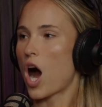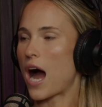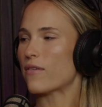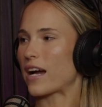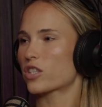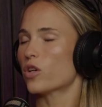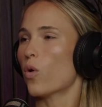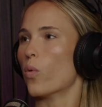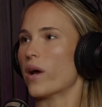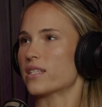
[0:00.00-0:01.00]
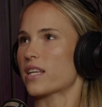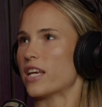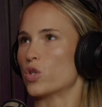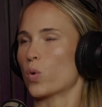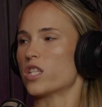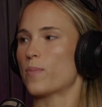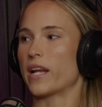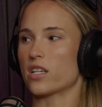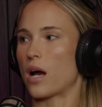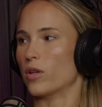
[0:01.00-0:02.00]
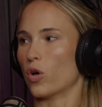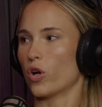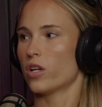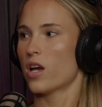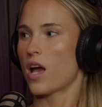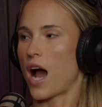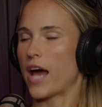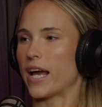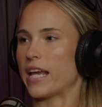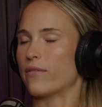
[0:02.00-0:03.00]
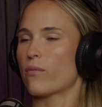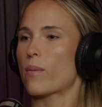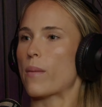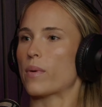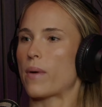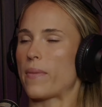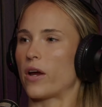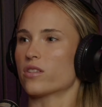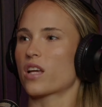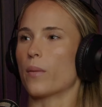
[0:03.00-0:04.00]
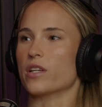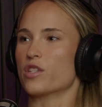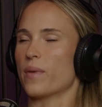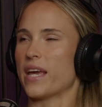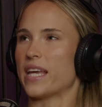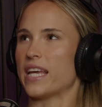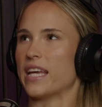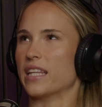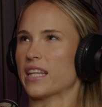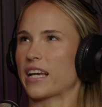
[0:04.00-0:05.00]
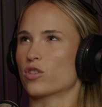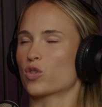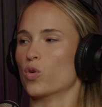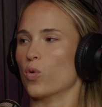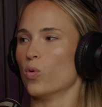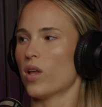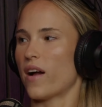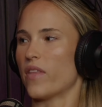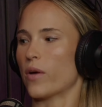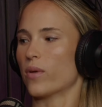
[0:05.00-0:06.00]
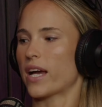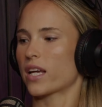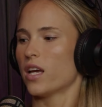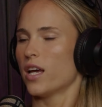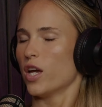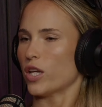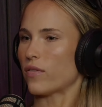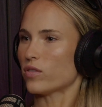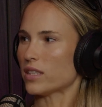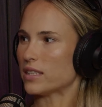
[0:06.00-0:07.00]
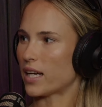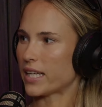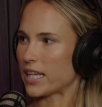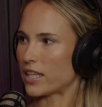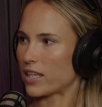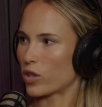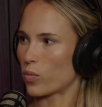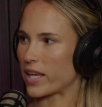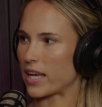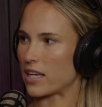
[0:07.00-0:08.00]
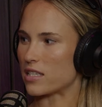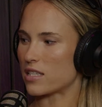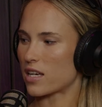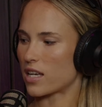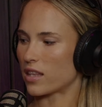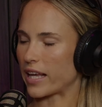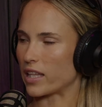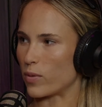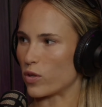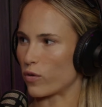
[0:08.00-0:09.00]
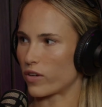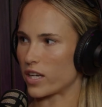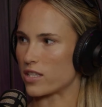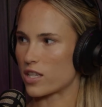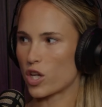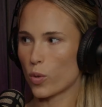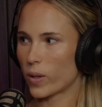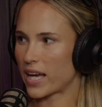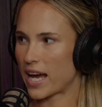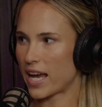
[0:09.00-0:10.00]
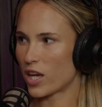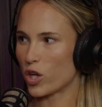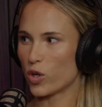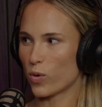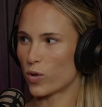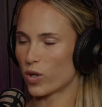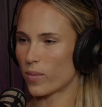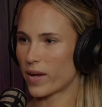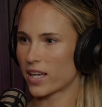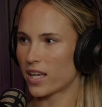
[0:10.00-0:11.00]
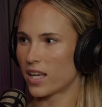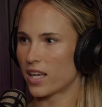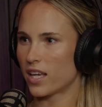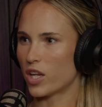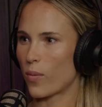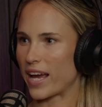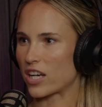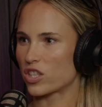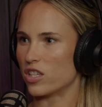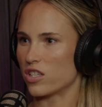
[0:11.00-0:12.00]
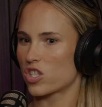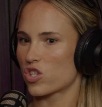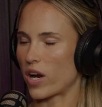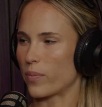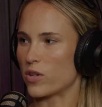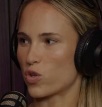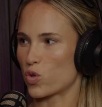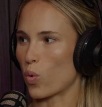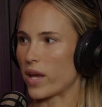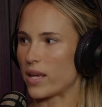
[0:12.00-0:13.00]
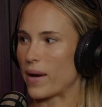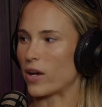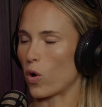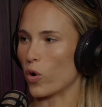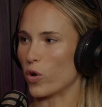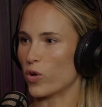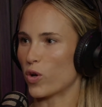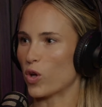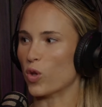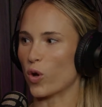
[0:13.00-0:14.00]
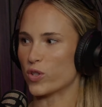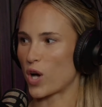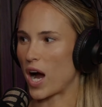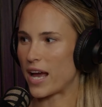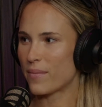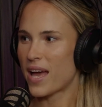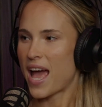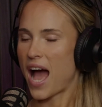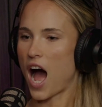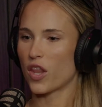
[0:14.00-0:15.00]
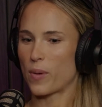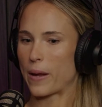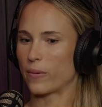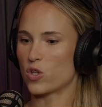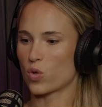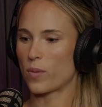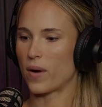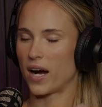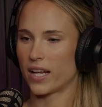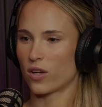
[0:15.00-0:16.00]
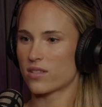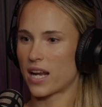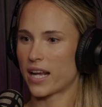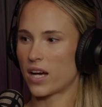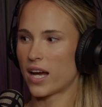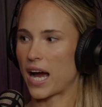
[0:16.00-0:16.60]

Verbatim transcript: I've actually always enjoyed spending time alone. Mm. And I even remember my parents coming to me in like school and they were like, You haven't really done anything on the weekend lately with your friends. Are you okay? Are you all yeah. good? And I'm like, no, I actually straight up enjoy my own alone time. Other people enjoy partying on Saturday night.